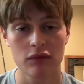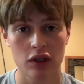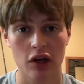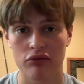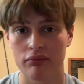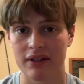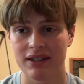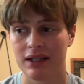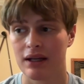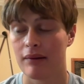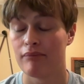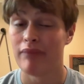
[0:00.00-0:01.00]
government
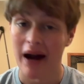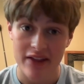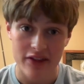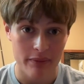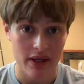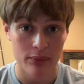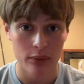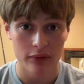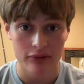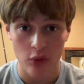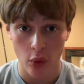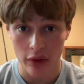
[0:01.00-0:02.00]
by the people,
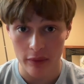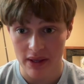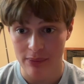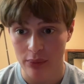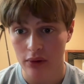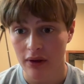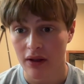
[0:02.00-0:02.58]
for the people.